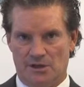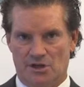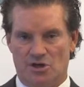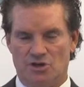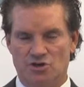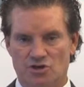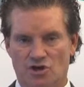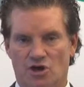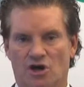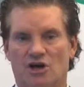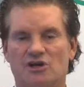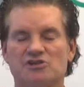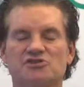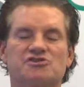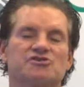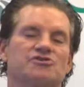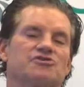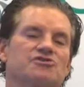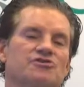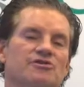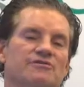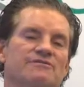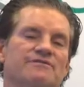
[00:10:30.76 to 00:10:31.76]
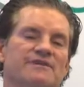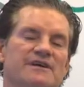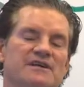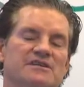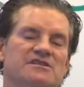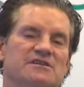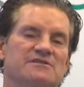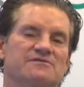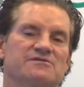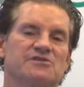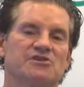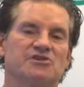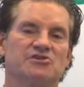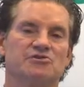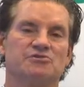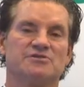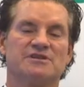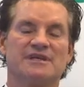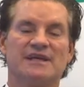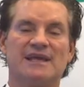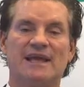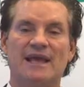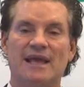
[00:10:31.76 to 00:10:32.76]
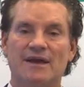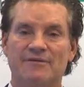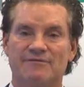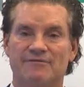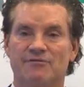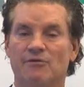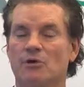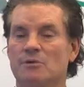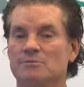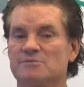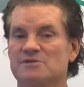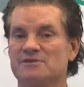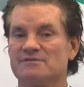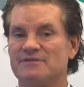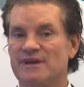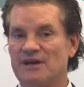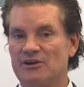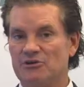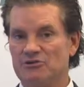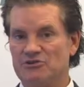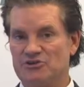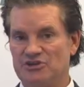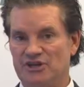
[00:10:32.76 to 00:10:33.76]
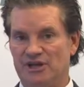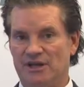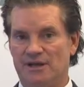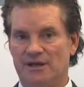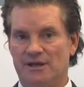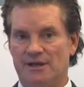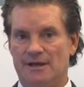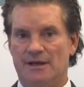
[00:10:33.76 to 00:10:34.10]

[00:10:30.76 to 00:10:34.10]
Non-surgical facelifts are using forms of energy,